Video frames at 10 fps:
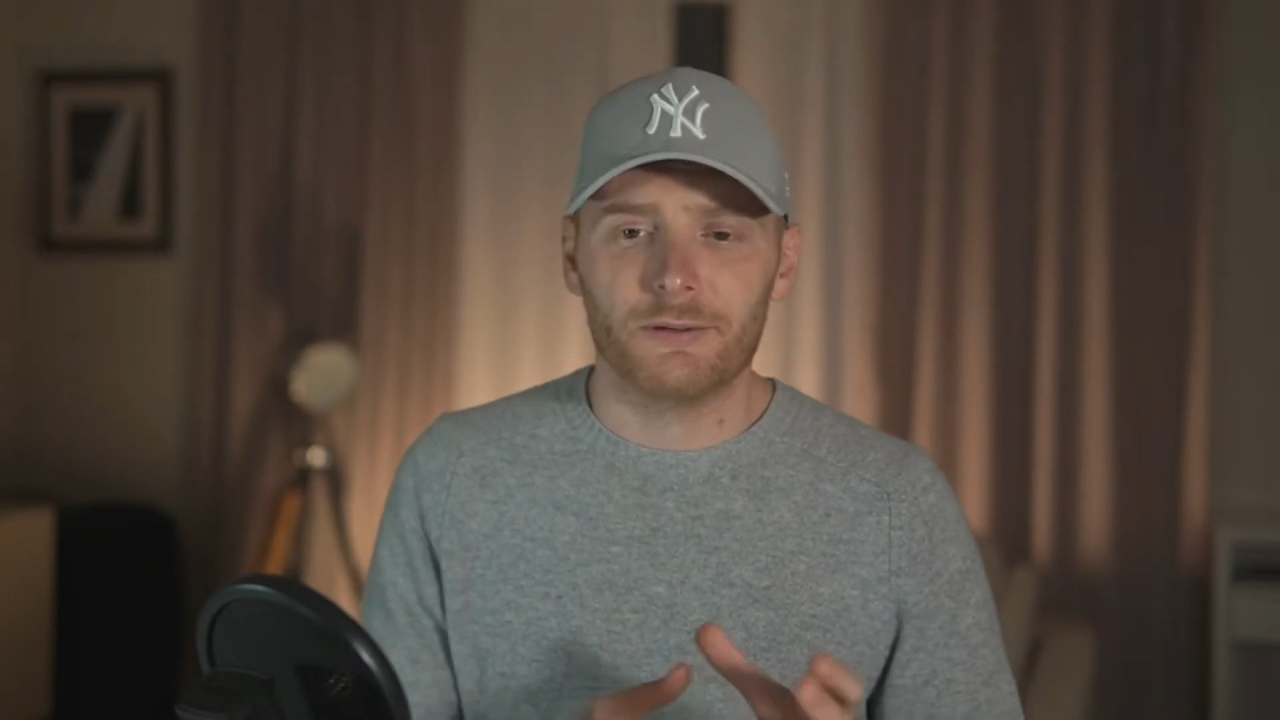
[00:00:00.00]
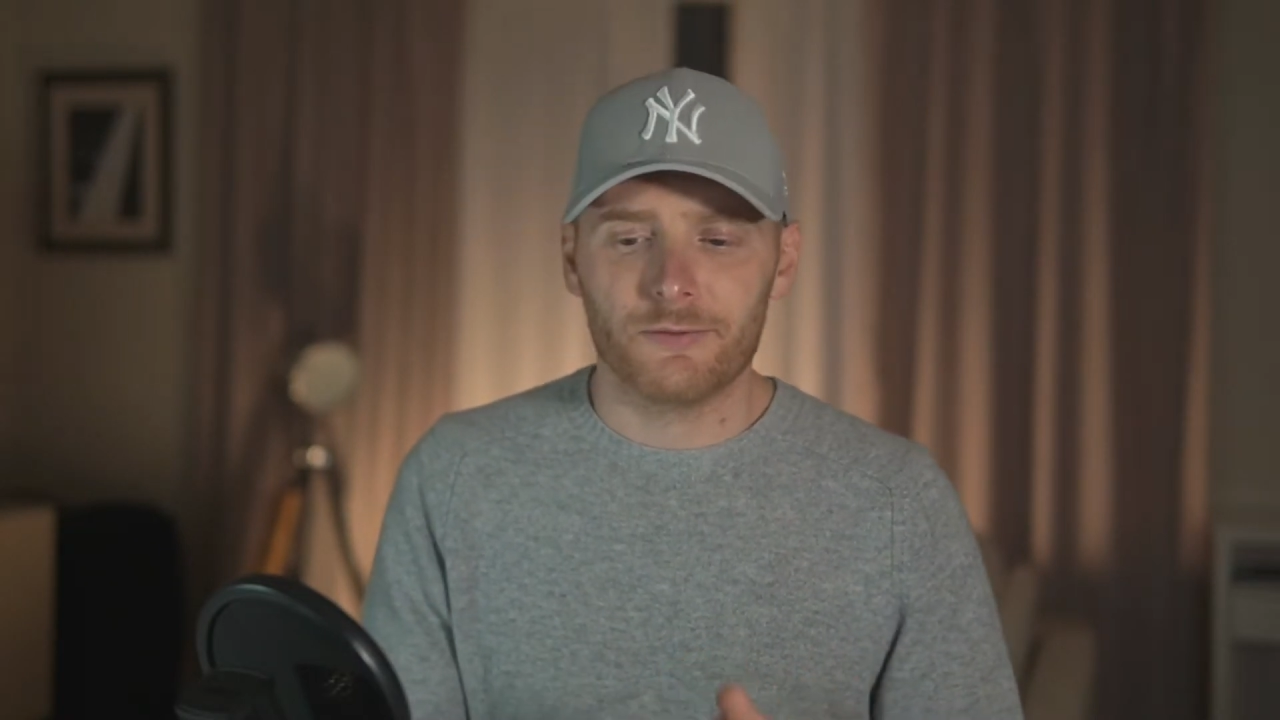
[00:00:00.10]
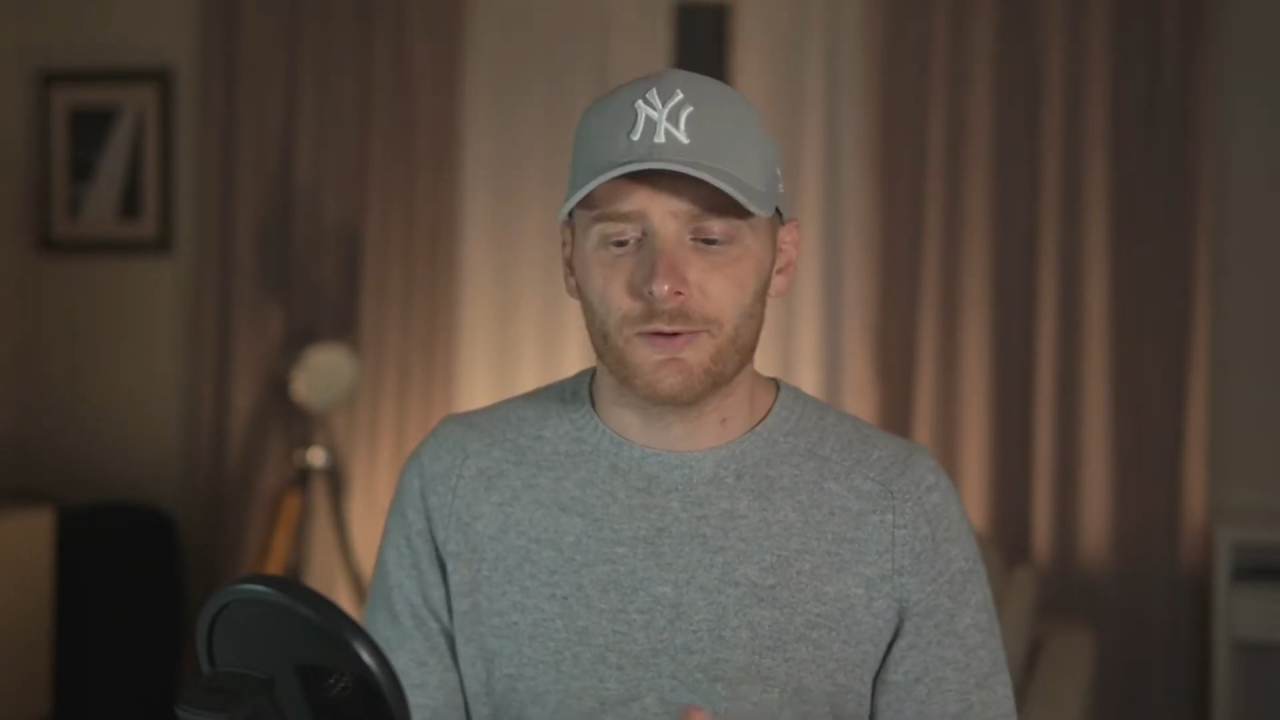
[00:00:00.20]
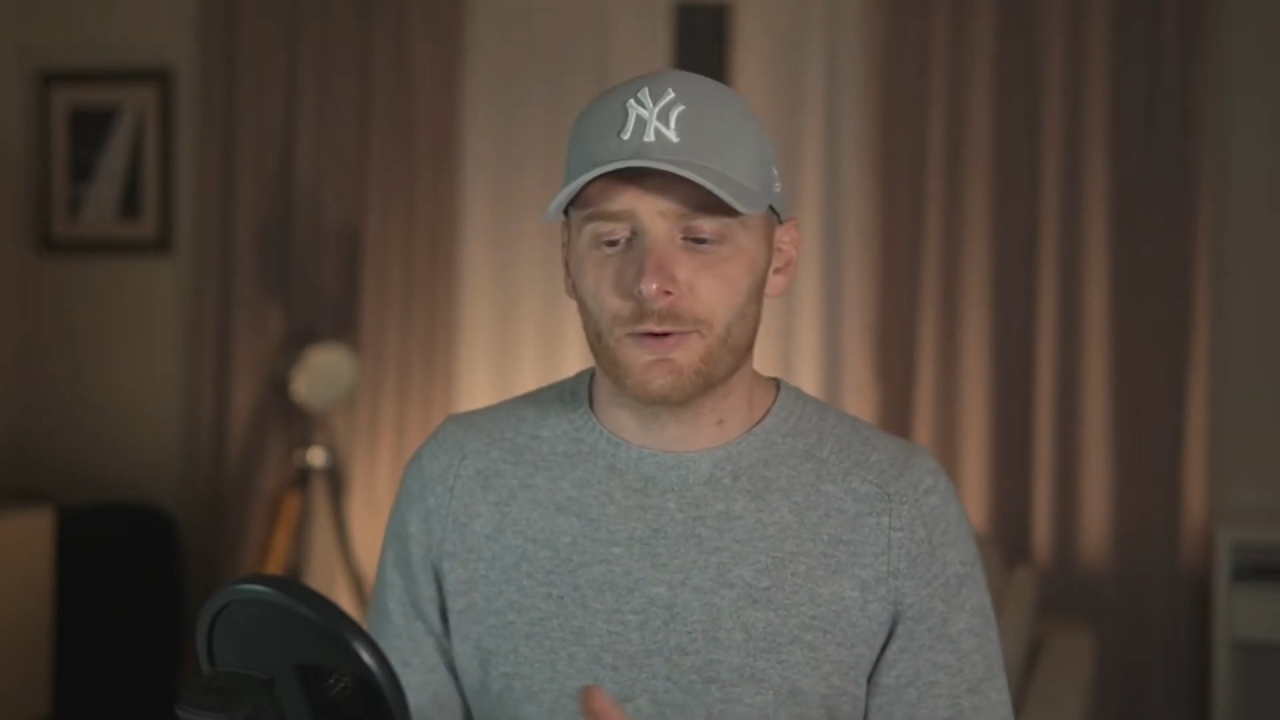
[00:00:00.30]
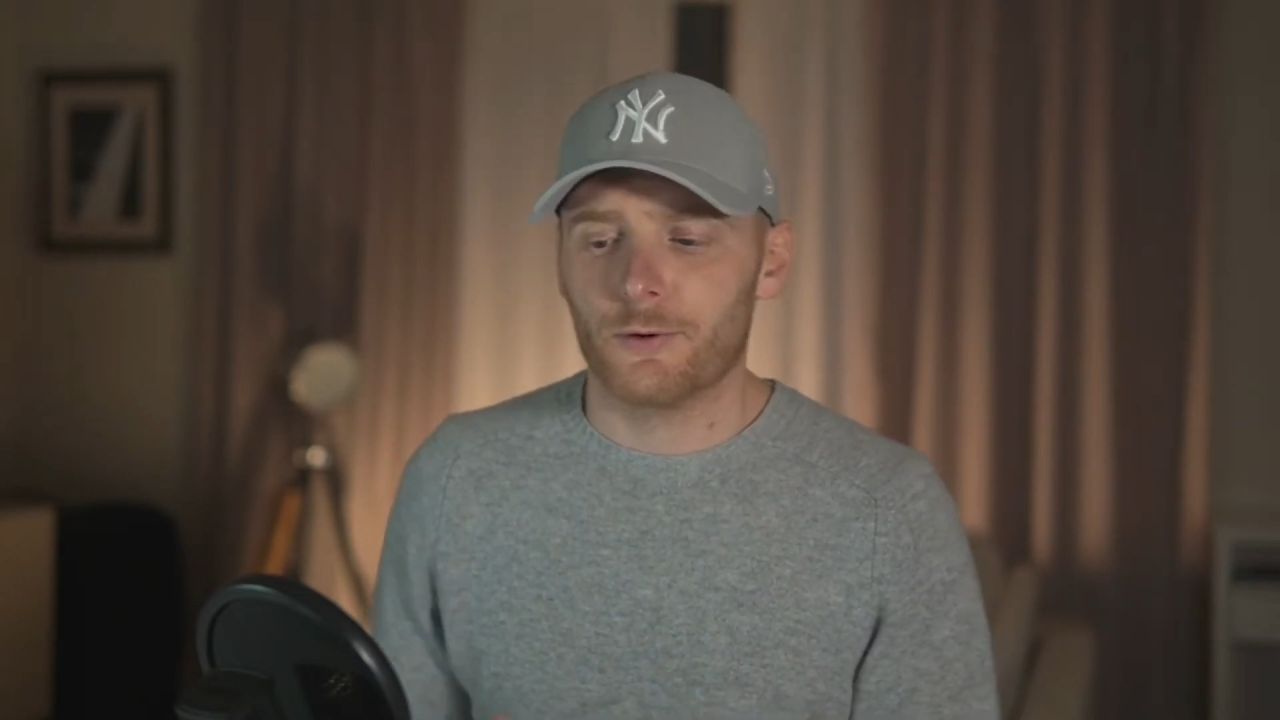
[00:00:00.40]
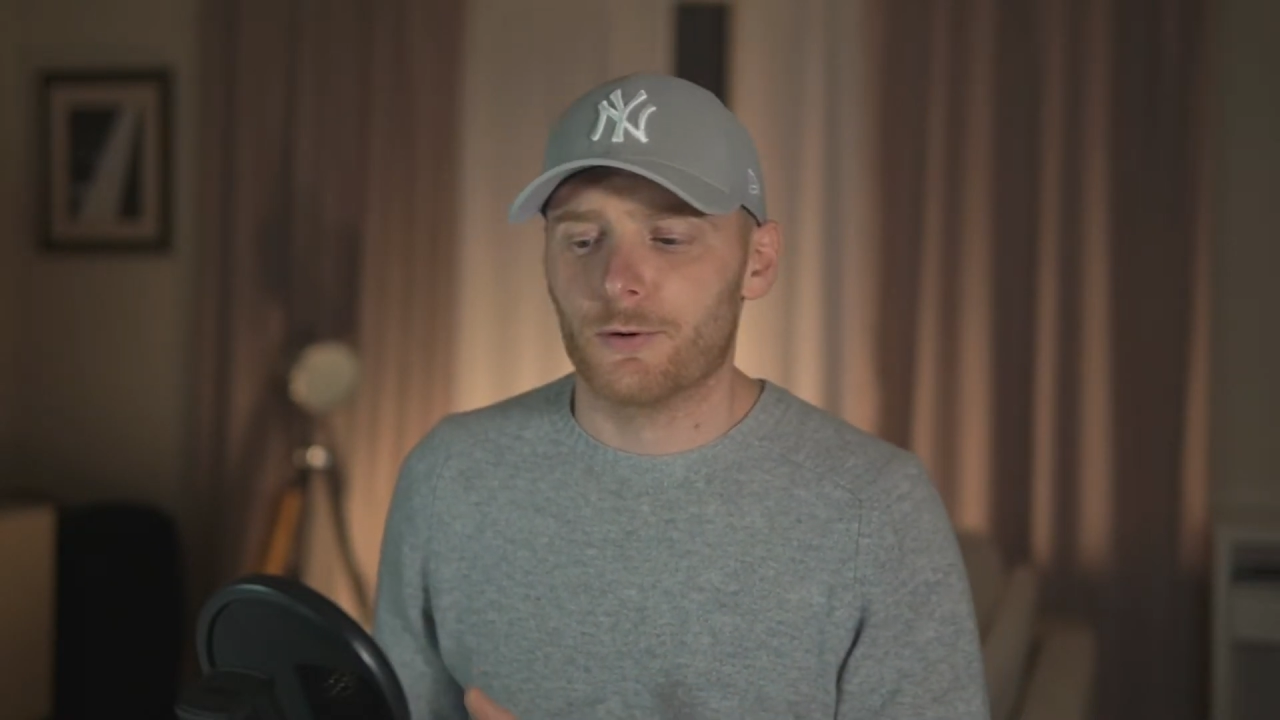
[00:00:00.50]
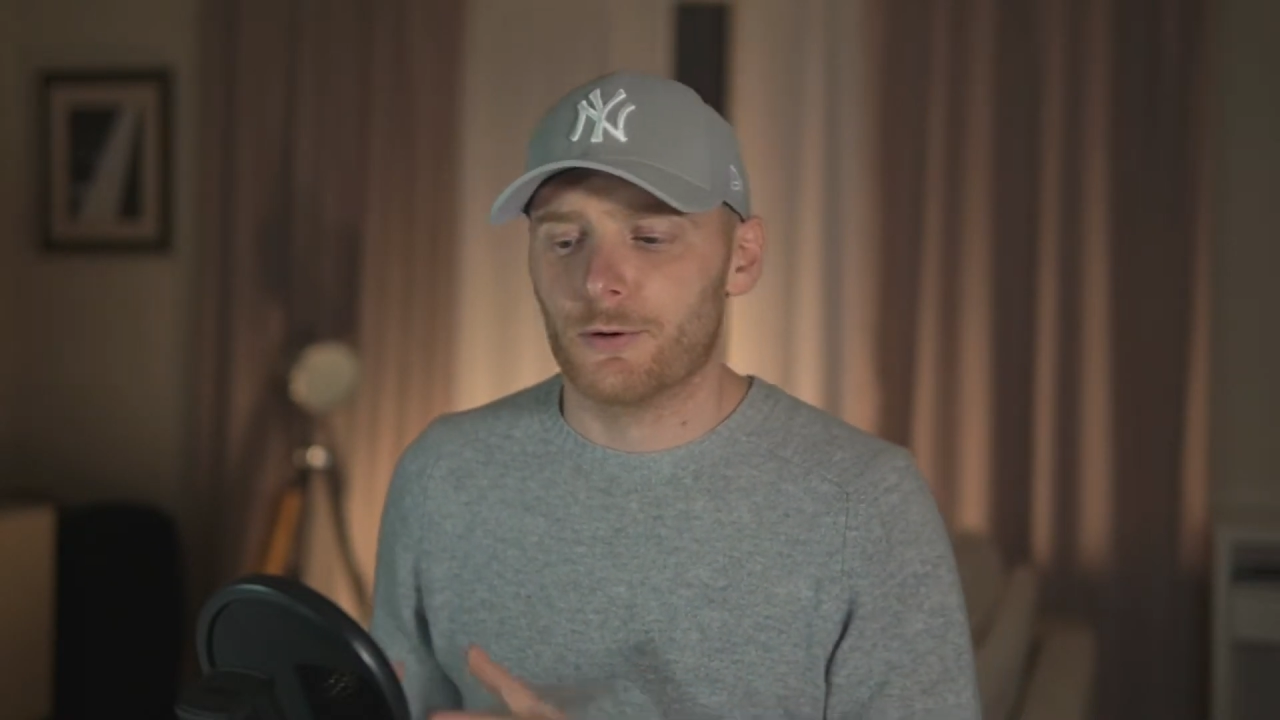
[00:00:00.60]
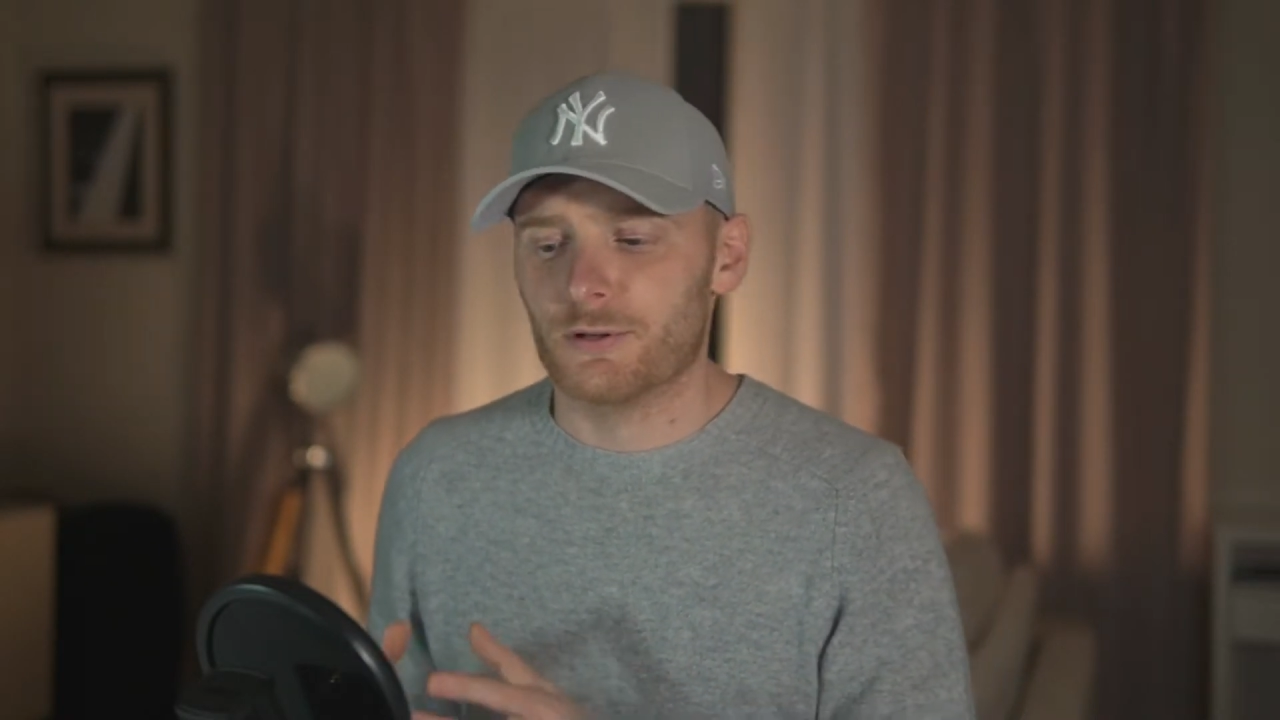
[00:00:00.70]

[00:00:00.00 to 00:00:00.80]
if you're a